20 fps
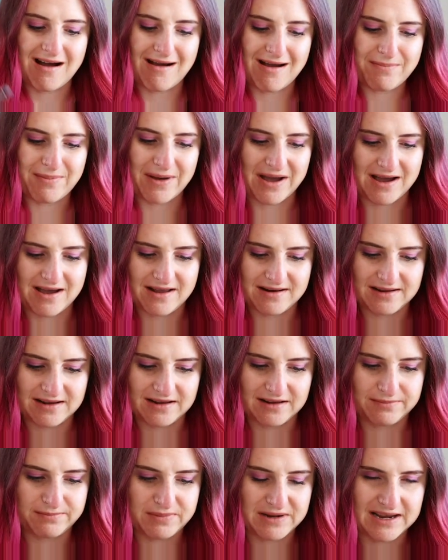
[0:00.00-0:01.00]
iPad
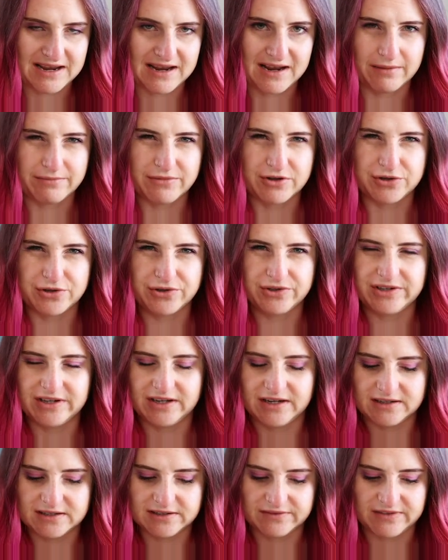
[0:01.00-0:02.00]
is picking up the
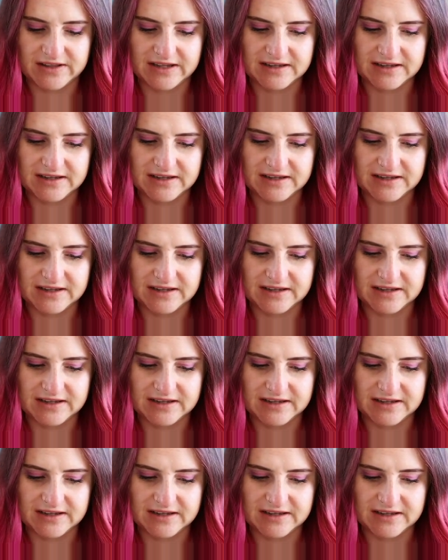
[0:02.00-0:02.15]
juiciness of